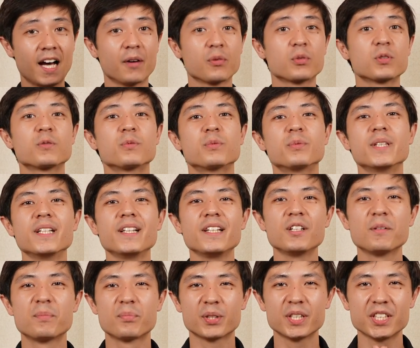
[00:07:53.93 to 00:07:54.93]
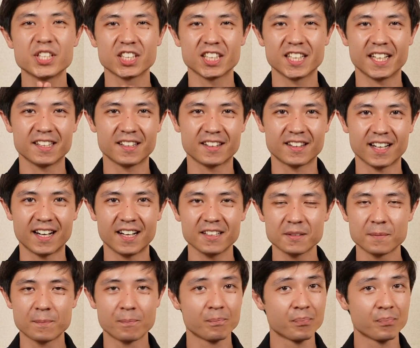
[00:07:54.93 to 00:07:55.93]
I would really appreciate that.